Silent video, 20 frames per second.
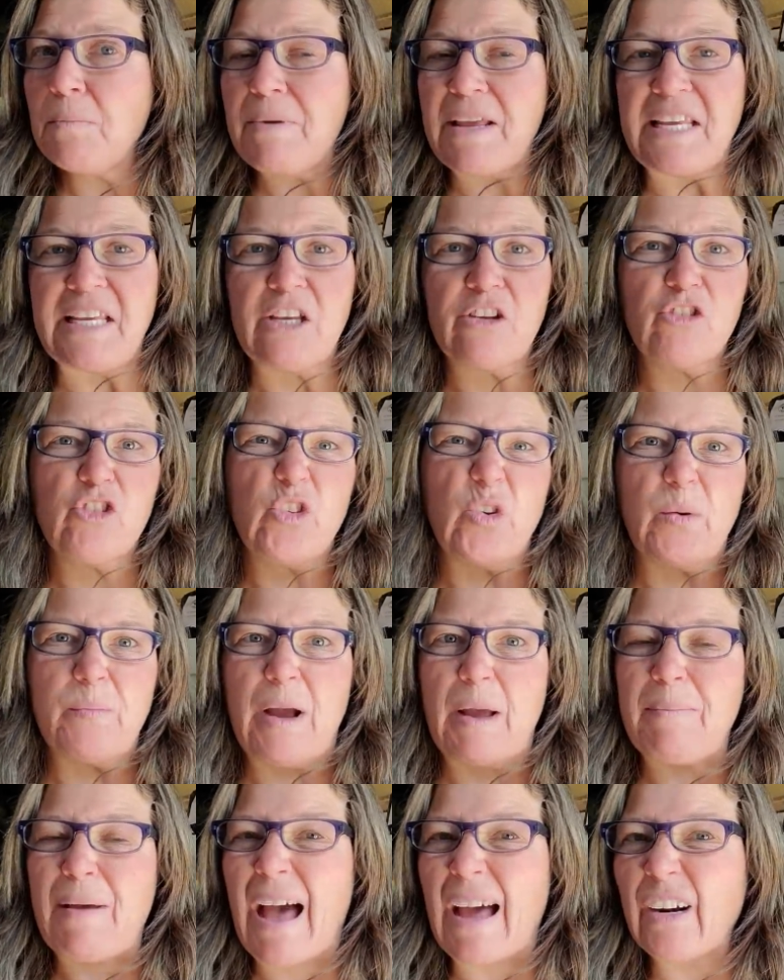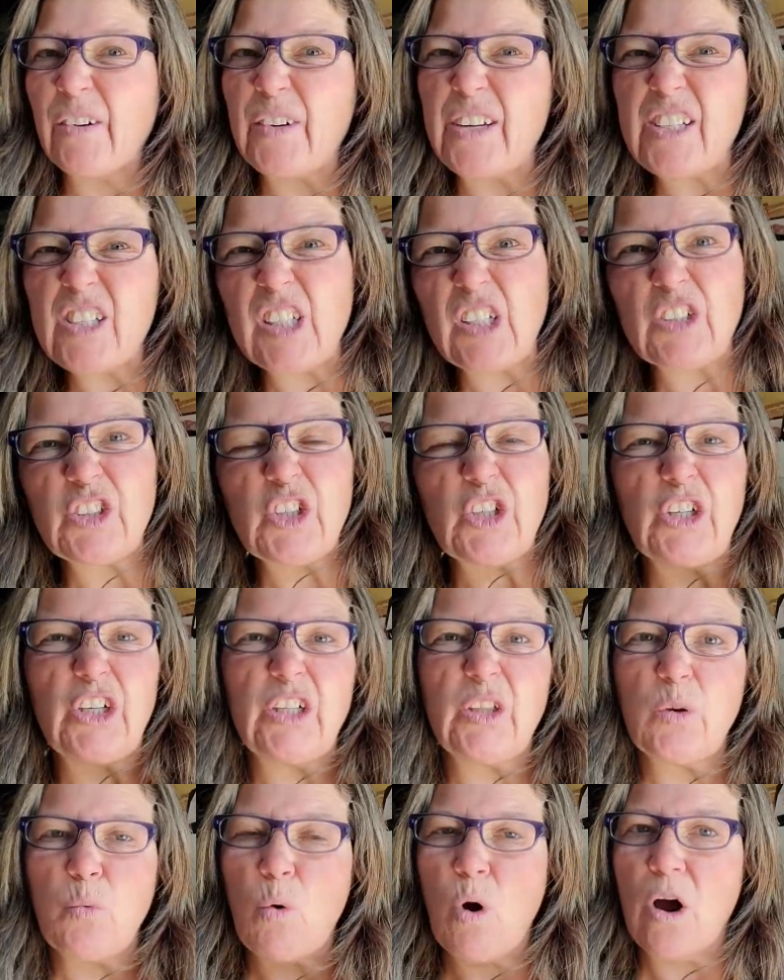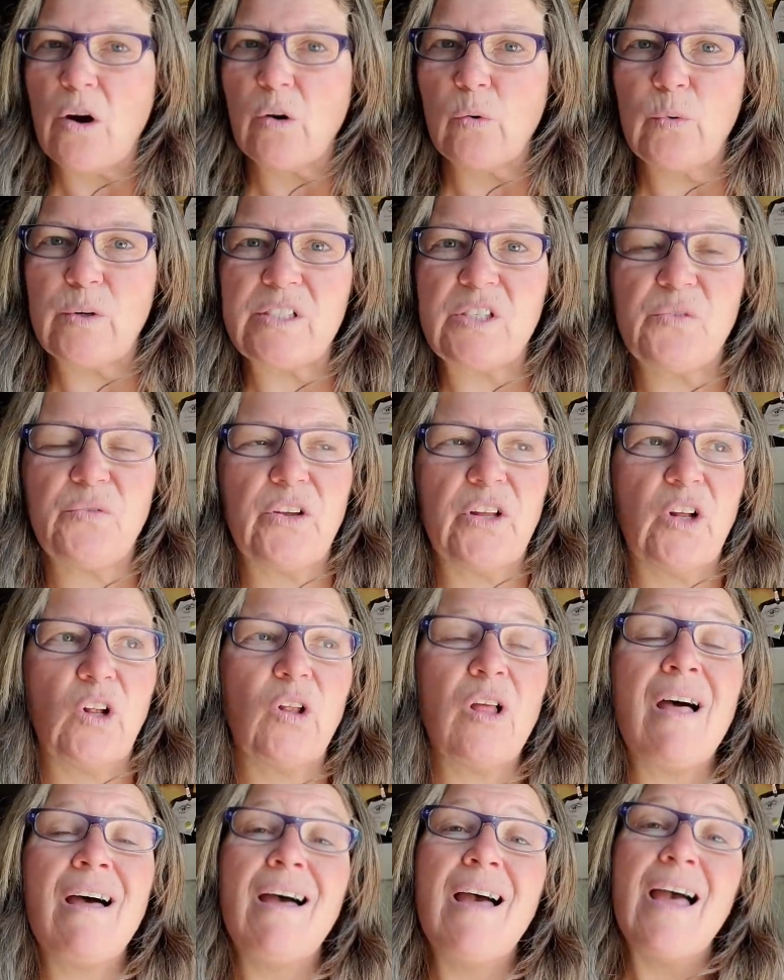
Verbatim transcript: making sure my batteries looked good, the water was filled,